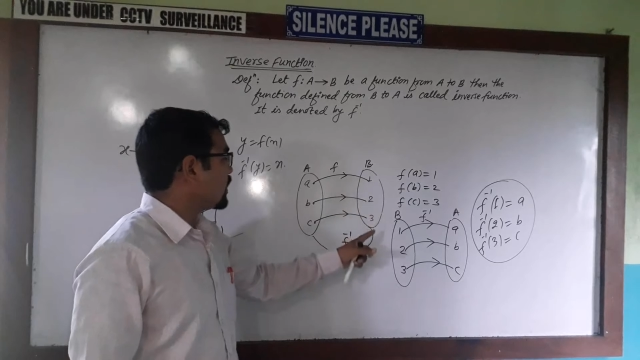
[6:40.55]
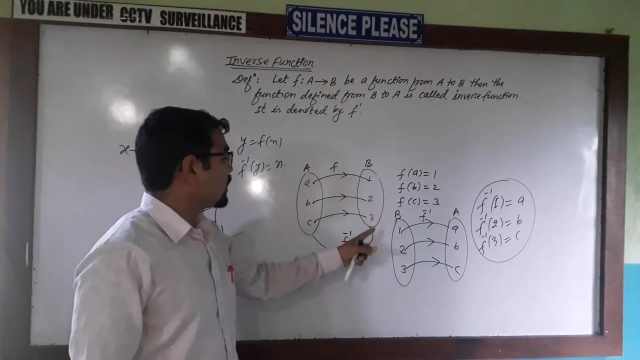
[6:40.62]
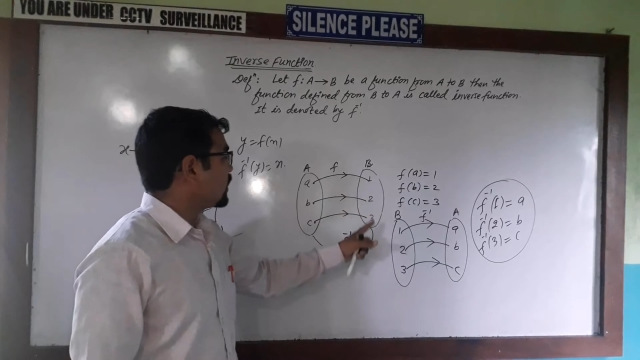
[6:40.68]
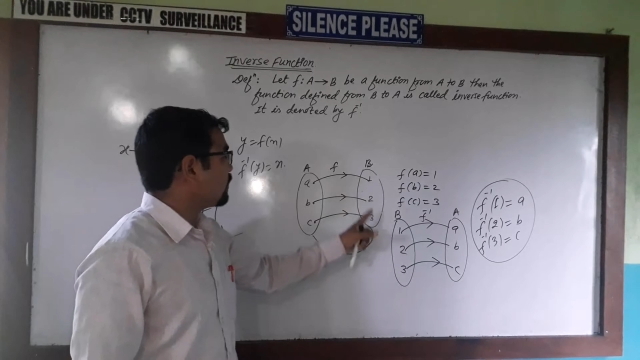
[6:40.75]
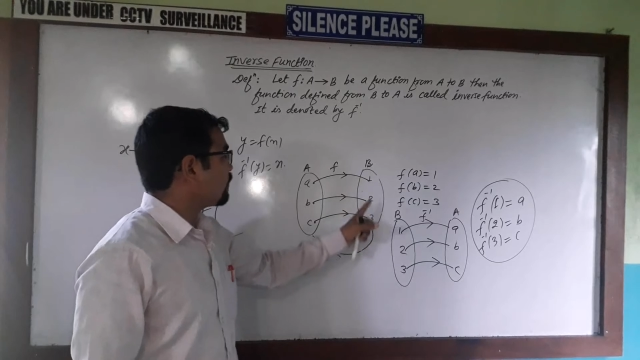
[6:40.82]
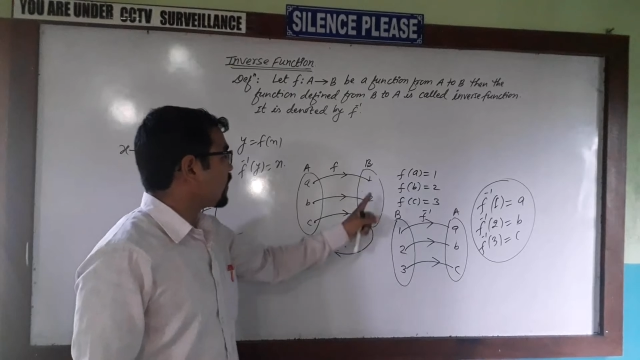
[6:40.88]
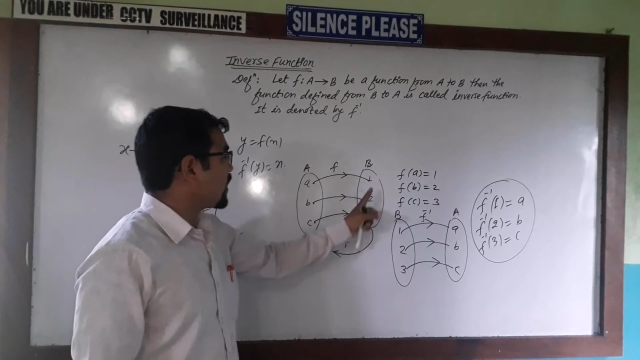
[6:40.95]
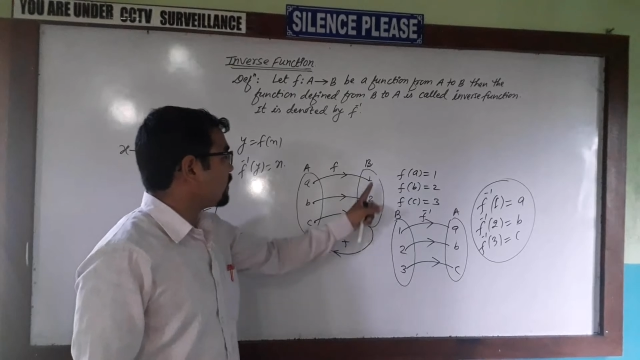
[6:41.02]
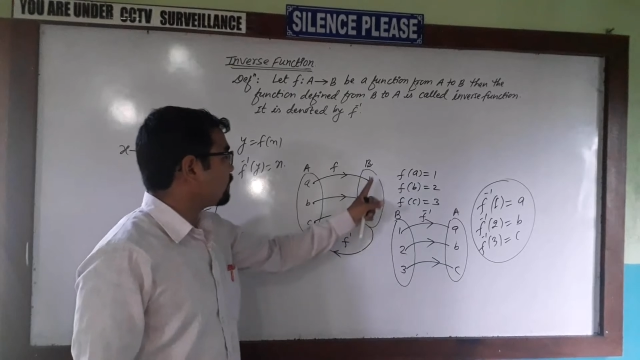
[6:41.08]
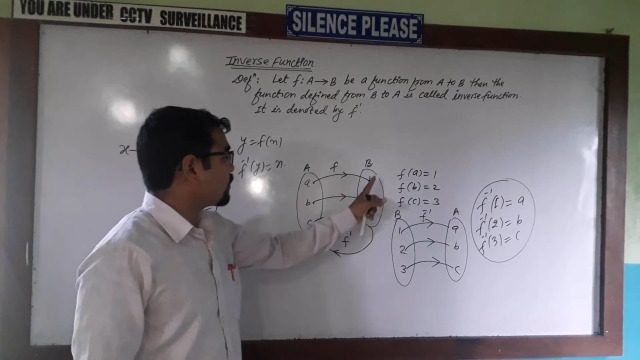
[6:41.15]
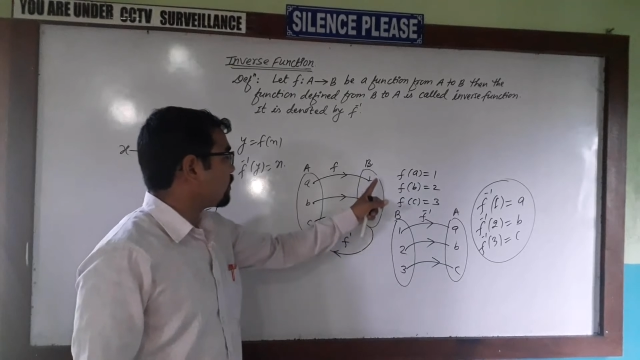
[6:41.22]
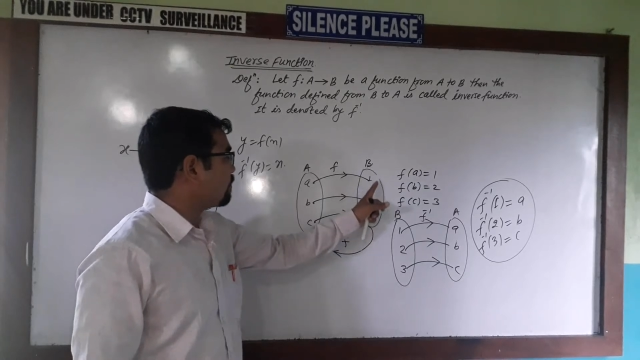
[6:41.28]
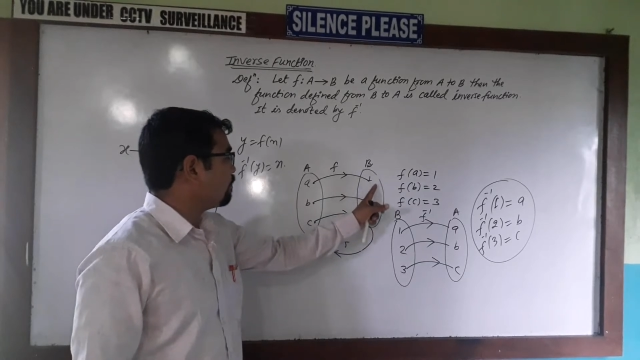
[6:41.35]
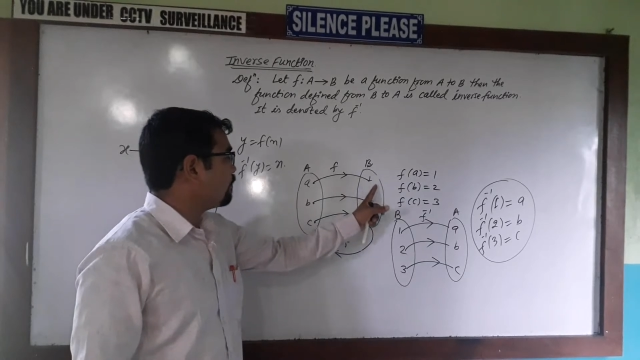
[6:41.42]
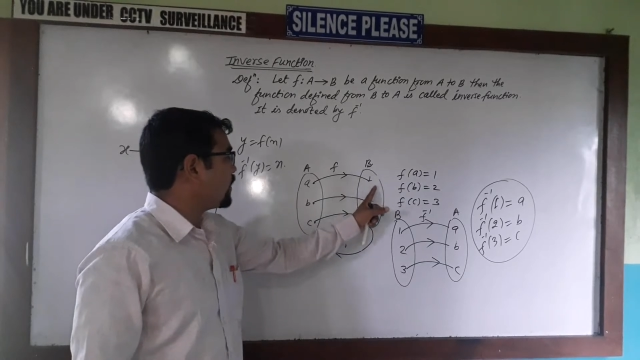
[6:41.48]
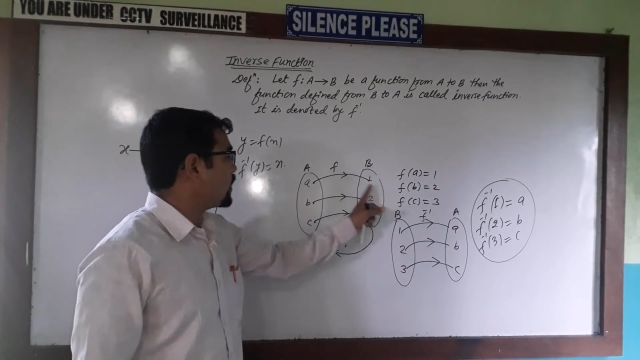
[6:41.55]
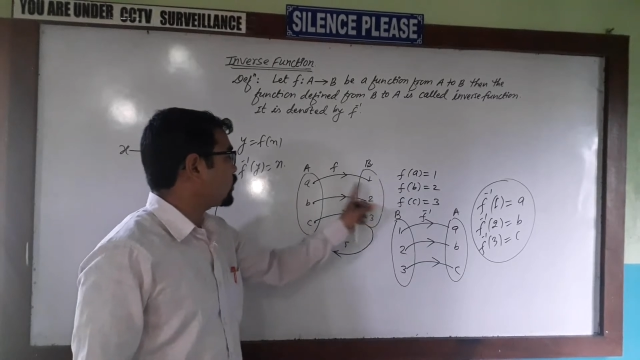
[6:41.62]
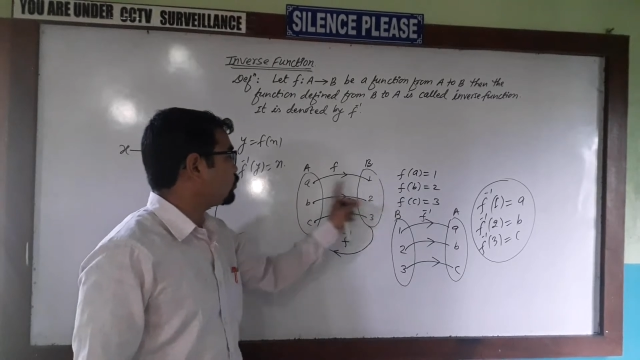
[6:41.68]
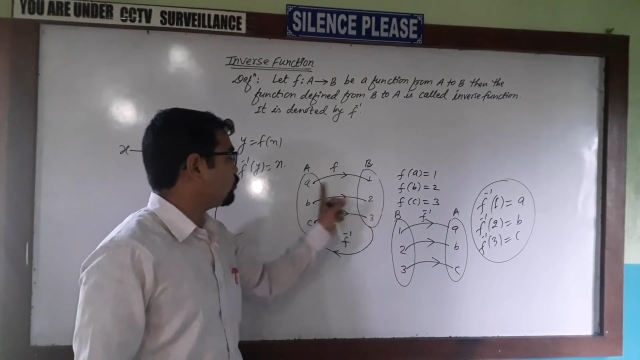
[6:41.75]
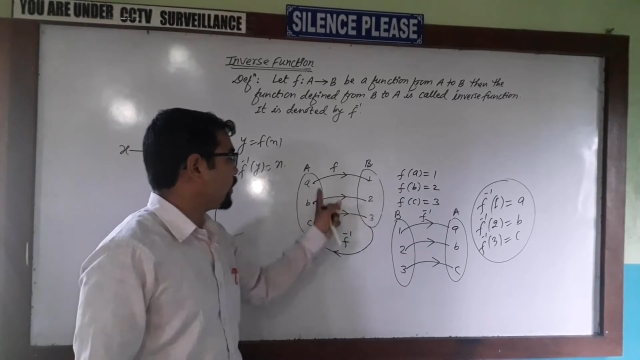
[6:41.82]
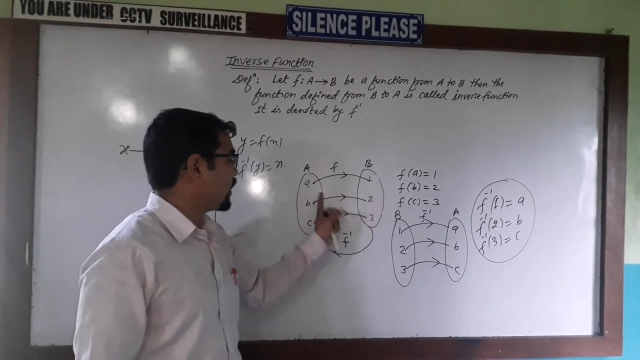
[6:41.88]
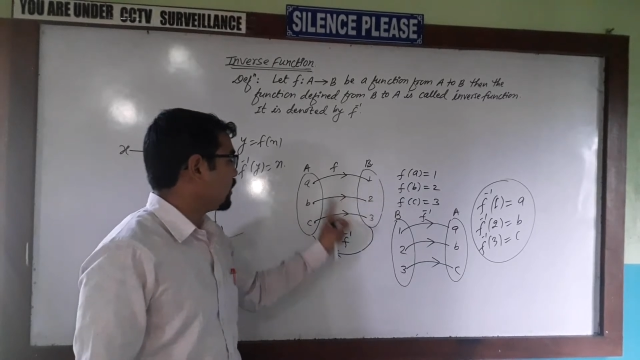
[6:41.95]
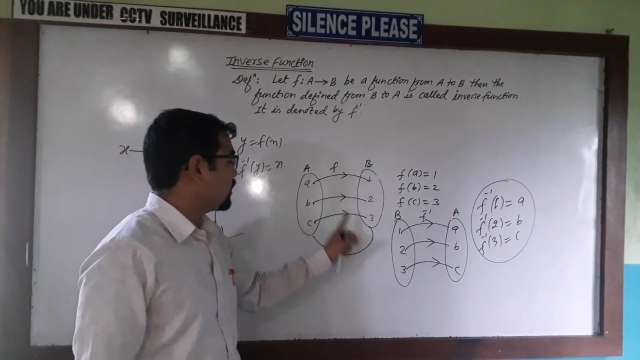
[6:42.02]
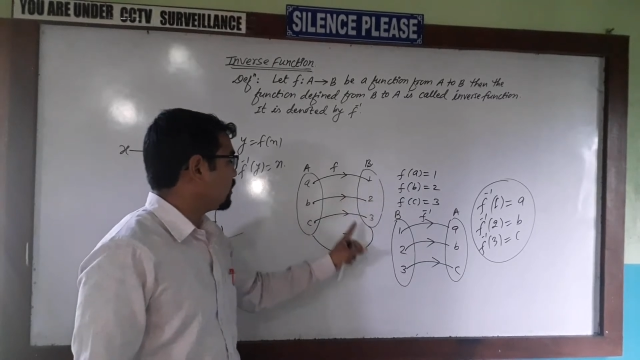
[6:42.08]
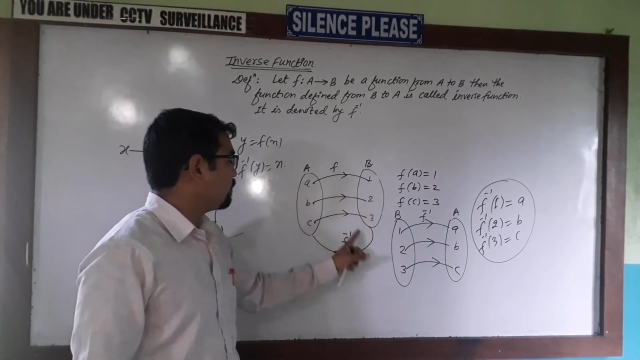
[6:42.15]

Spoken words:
defined from B to A.